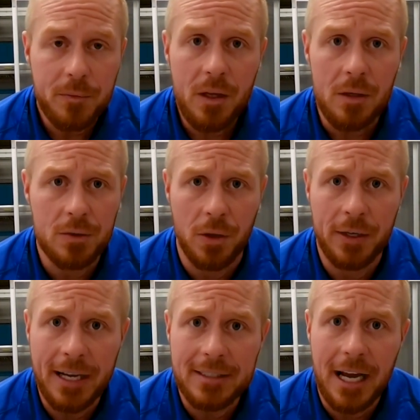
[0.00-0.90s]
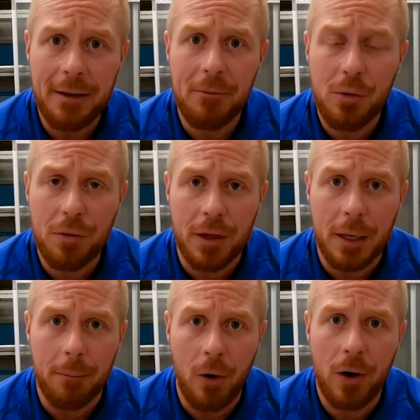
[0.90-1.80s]
So the next time you think
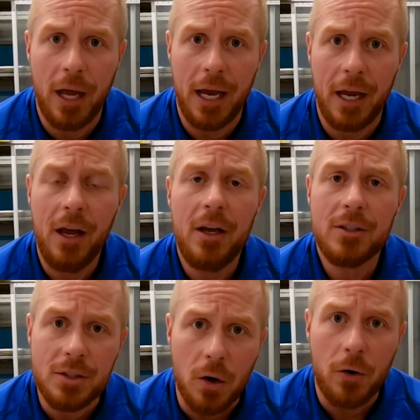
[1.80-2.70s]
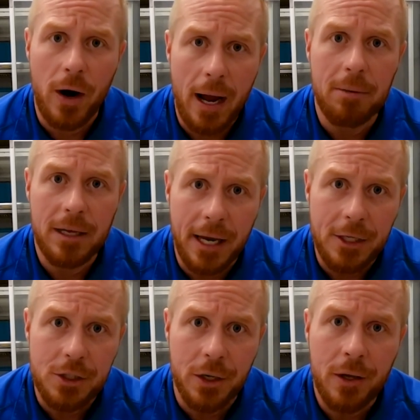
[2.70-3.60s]
about a starter
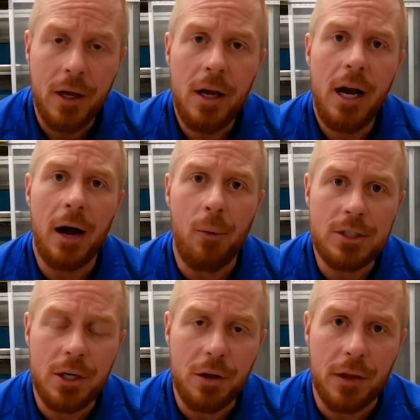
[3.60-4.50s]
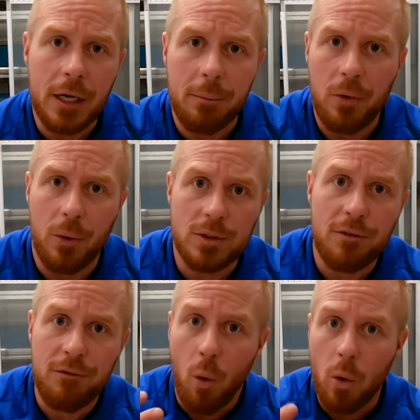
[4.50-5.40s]
application, I want you to think about those
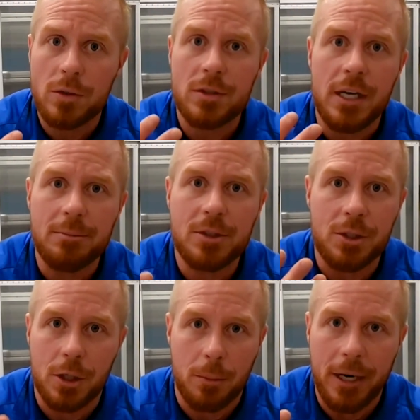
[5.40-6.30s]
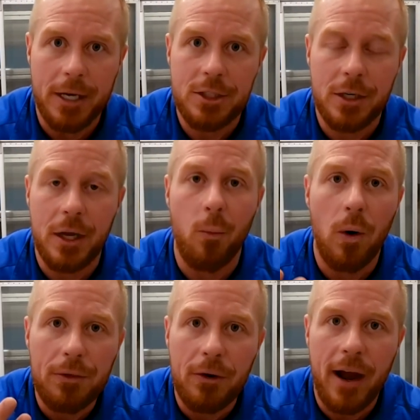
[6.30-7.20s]
4 steps to germination and
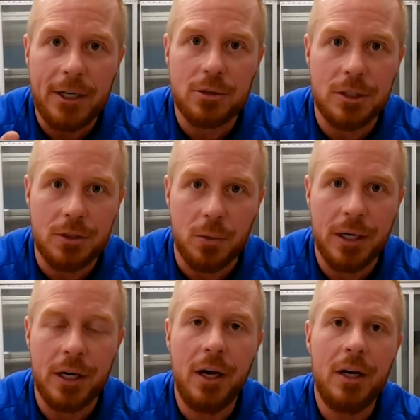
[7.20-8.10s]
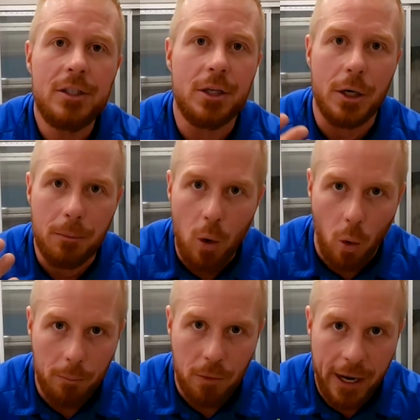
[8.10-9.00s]
what they're actually doing to your
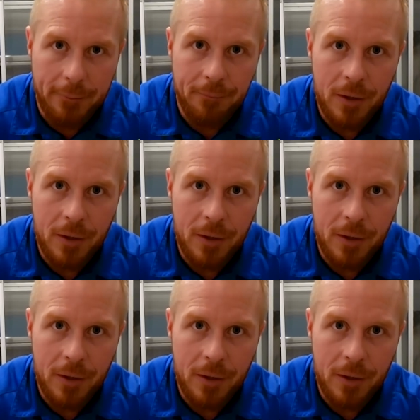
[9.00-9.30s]
corn plant.